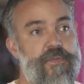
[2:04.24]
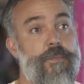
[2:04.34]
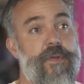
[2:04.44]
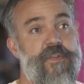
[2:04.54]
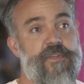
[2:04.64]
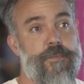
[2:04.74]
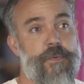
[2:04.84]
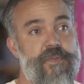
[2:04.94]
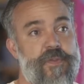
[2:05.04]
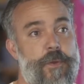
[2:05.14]
are super
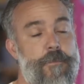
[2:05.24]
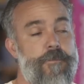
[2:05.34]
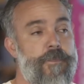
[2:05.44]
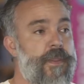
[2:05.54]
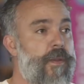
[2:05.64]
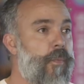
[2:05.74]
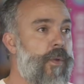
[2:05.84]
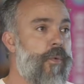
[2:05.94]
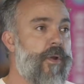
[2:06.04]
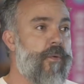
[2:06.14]
accessible. So
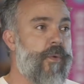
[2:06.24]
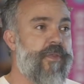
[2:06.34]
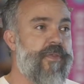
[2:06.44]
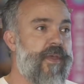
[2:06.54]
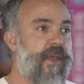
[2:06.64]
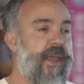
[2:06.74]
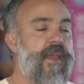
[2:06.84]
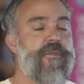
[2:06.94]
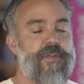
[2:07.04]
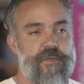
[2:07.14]
we work with
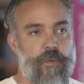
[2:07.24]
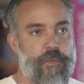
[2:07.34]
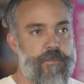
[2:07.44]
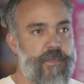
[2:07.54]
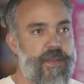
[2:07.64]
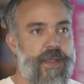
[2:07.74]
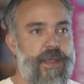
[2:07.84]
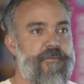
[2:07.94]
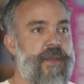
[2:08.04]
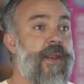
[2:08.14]
every school
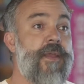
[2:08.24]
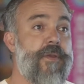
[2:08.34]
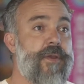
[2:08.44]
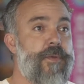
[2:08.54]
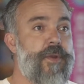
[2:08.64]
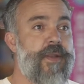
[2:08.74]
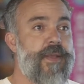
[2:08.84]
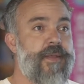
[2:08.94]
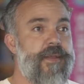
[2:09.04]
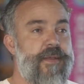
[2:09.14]
in every
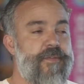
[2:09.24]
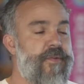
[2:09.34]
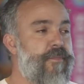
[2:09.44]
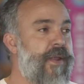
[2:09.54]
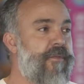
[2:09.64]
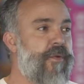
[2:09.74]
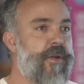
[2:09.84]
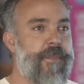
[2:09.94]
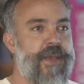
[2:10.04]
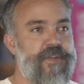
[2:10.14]
community. So it doesn't matter if you're
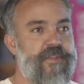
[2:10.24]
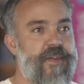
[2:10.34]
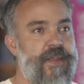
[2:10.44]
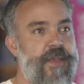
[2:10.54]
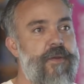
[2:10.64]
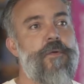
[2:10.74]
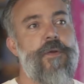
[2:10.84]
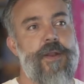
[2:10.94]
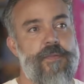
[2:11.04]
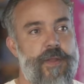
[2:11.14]
in a major city
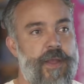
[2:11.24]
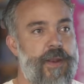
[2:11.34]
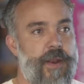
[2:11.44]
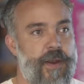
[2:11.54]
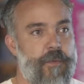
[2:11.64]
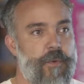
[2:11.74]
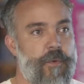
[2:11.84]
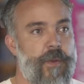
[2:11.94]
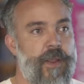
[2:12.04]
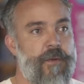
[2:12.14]
or out in, in, in a
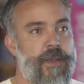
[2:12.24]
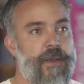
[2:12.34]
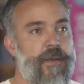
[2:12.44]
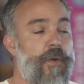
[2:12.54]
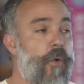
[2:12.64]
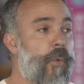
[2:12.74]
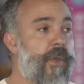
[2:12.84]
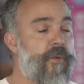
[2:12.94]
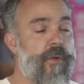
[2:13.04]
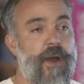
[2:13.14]
rural area, or
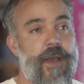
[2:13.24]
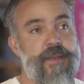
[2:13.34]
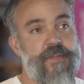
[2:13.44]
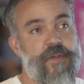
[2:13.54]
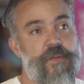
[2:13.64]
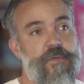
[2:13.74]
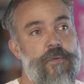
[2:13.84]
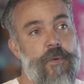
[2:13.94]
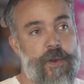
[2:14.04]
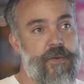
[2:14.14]
whether you're a high decile
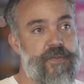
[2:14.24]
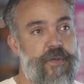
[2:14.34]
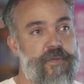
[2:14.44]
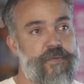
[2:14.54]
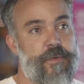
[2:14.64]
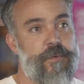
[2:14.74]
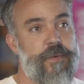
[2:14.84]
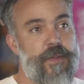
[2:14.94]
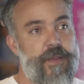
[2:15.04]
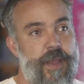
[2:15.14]
school or a low decile school.
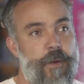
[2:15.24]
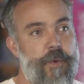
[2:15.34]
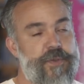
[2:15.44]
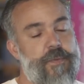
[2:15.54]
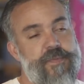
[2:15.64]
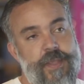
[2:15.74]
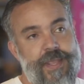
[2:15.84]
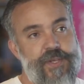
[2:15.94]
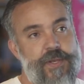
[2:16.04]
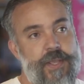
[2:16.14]
Our workshops are
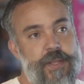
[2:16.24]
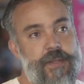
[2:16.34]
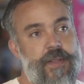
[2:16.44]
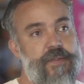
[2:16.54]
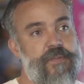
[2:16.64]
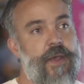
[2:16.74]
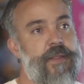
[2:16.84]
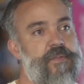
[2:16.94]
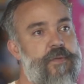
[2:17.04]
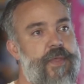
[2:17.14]
engineered and
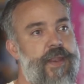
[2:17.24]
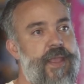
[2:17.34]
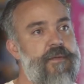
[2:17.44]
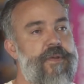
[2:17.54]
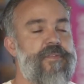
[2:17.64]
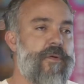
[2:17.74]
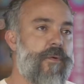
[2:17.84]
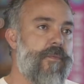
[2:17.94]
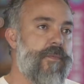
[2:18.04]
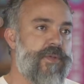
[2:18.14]
designed so that every
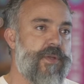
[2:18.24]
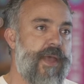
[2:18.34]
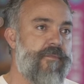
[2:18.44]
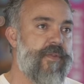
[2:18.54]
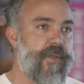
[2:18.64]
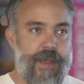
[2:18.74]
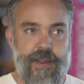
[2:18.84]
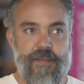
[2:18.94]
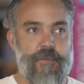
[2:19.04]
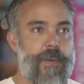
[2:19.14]
school should have
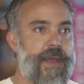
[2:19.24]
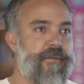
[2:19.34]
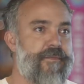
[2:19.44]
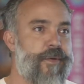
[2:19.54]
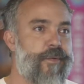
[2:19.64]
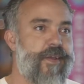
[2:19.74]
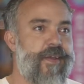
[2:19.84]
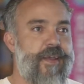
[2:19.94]
a level playing field